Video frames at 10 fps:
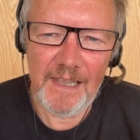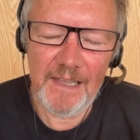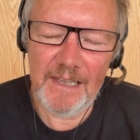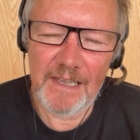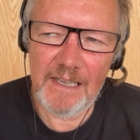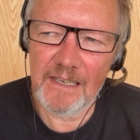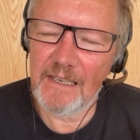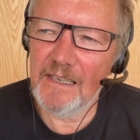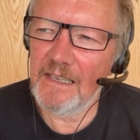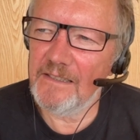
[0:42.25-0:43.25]

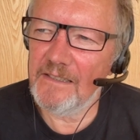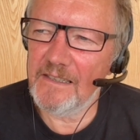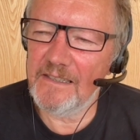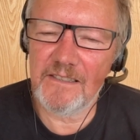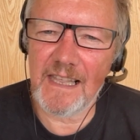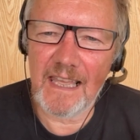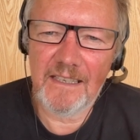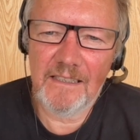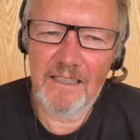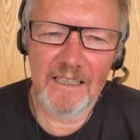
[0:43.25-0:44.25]
It's
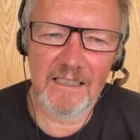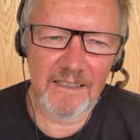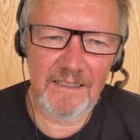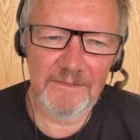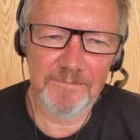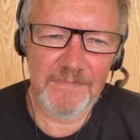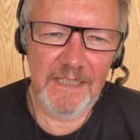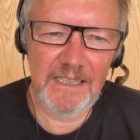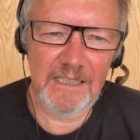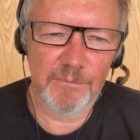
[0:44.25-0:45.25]
standing there,
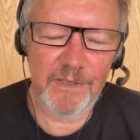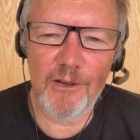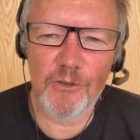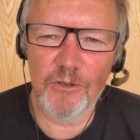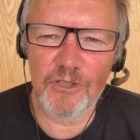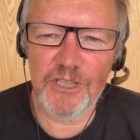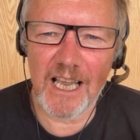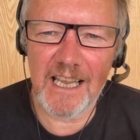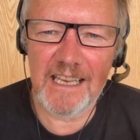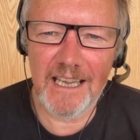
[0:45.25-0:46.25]
either proud or
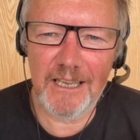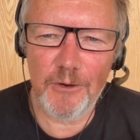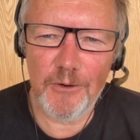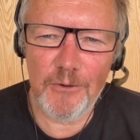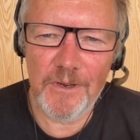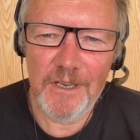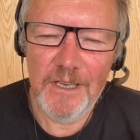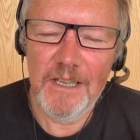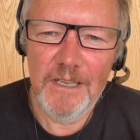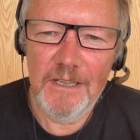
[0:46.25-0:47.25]
shy, I don't know.
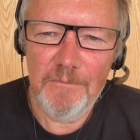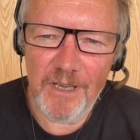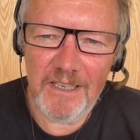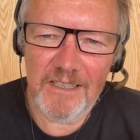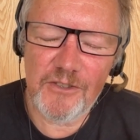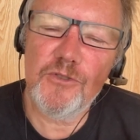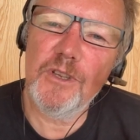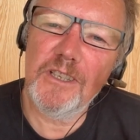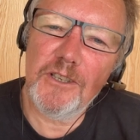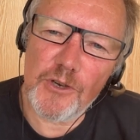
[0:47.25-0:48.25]
But it's
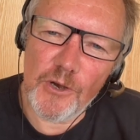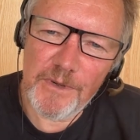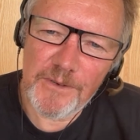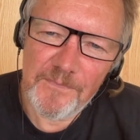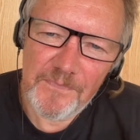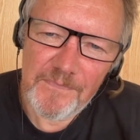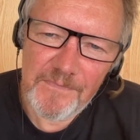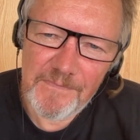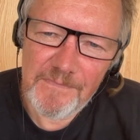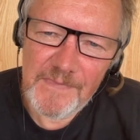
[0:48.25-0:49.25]
doing the job.
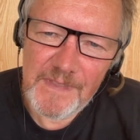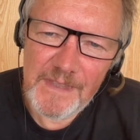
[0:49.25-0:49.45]
Mm.